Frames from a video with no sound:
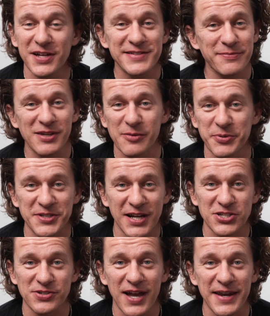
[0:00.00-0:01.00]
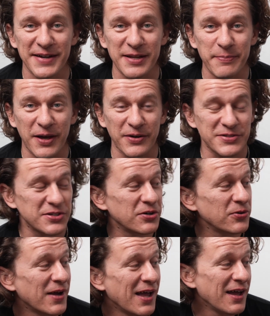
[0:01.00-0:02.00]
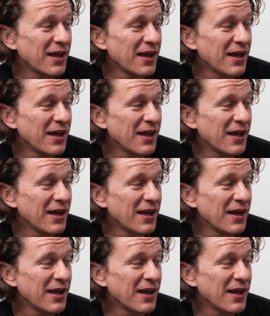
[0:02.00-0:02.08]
doesn't mean it protects your head any better, so